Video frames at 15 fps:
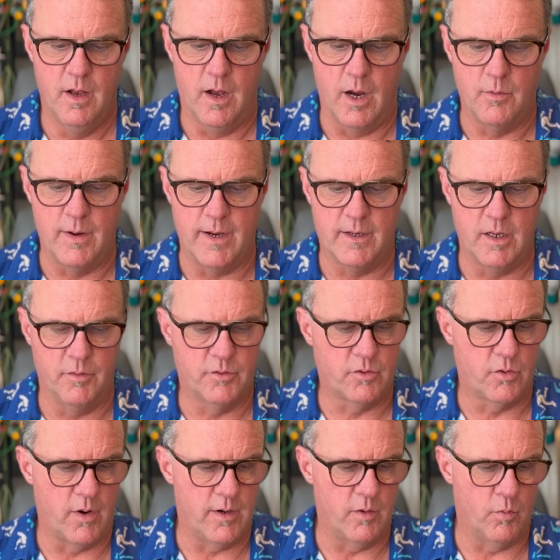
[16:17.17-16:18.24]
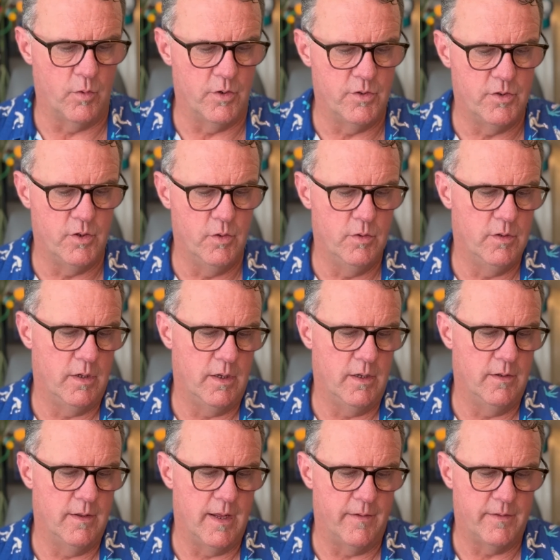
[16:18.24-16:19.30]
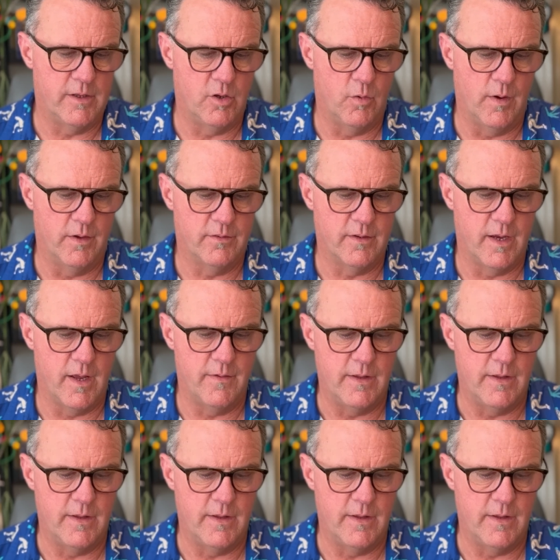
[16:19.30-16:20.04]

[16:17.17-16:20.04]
Iraq gives credit where due in that the USA,